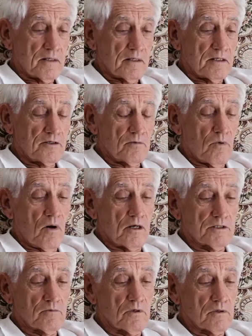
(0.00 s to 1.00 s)
And he said, why? I
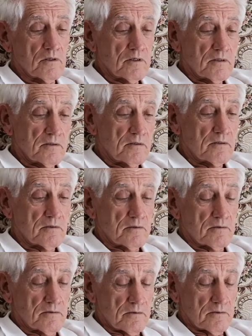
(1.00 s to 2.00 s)
said, well,
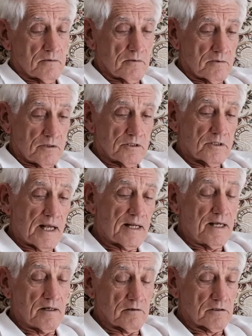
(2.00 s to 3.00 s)
this lady
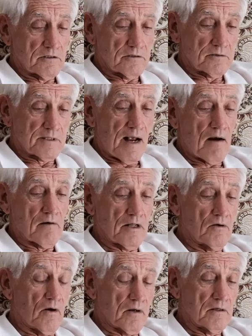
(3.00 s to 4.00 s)
here has currently
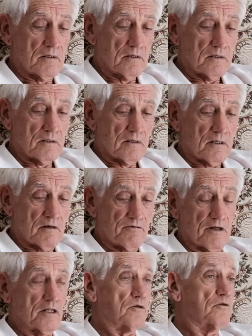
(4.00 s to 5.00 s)
got a
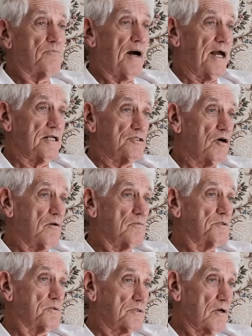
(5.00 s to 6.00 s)
fairly good paying job,
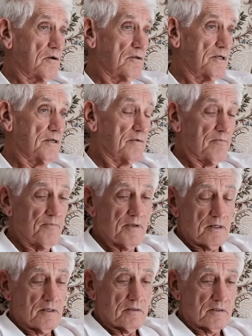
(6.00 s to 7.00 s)
which was Dorothy.
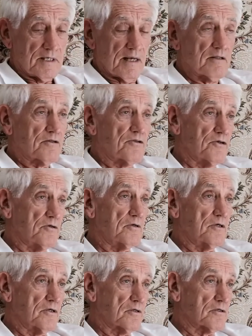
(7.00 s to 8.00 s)
The other 2
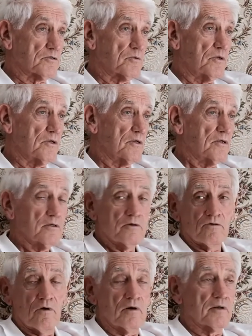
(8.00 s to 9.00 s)
girls were
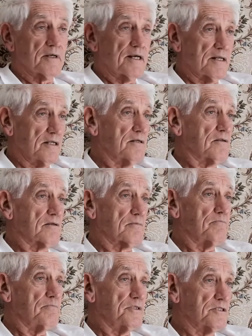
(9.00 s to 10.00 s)
trying to get into the
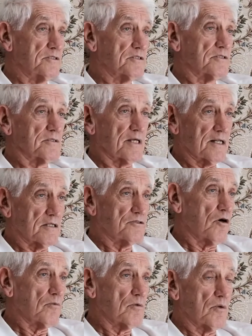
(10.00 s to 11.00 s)
business and get a
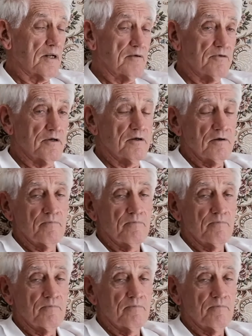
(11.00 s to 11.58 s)
job and what have you.